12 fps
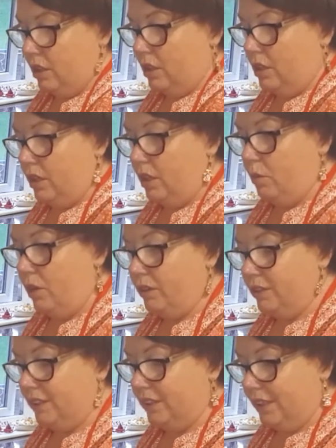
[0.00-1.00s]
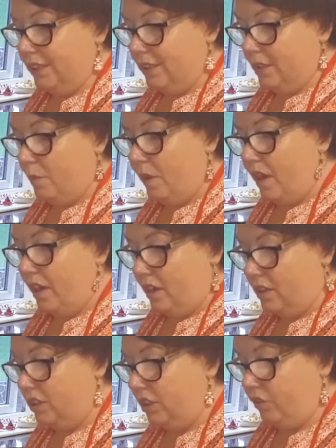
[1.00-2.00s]
And it won't stick to the pan
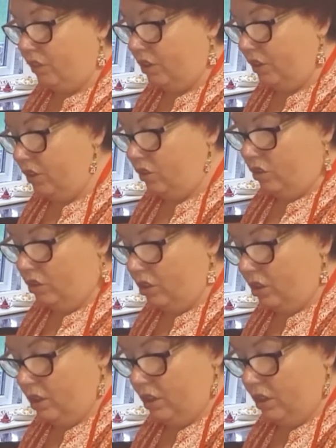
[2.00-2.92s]
because you've got your